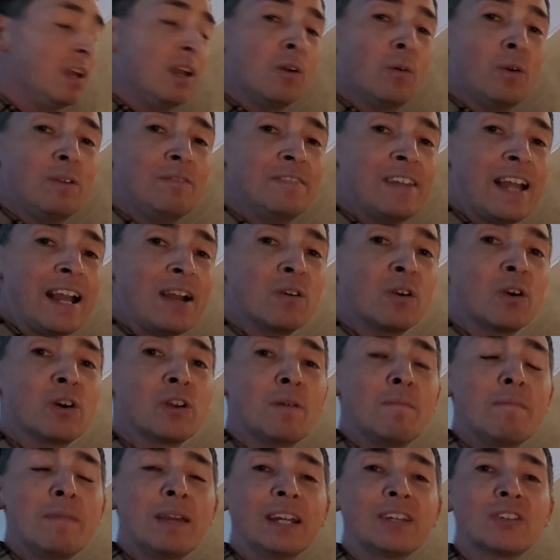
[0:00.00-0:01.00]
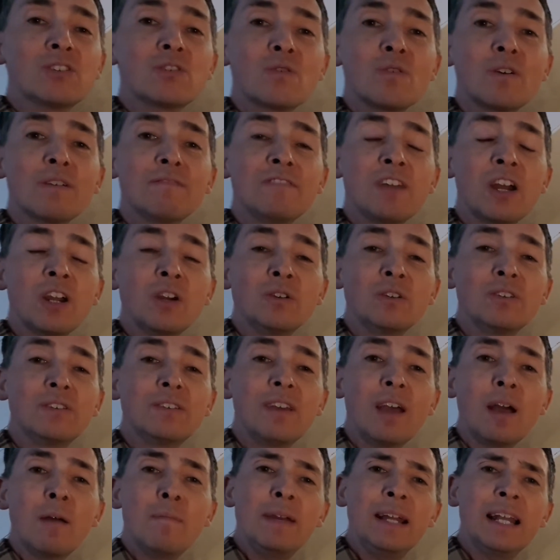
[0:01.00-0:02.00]
we've now got a mixture of
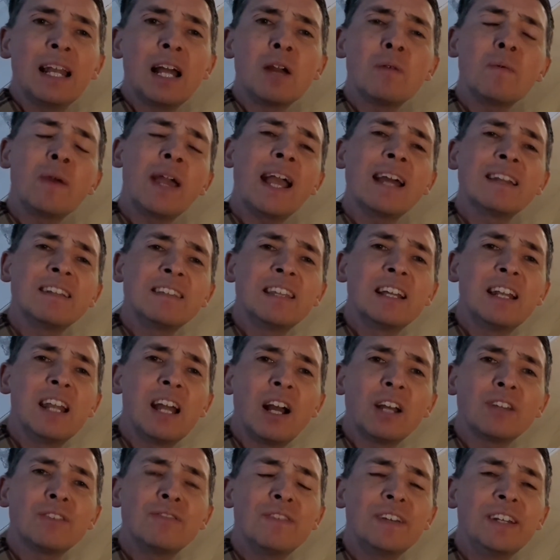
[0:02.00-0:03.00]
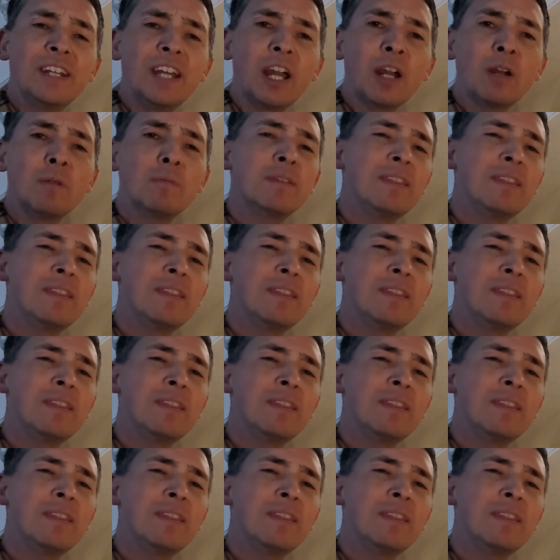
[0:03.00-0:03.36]
notes, a bit like we had in the last video,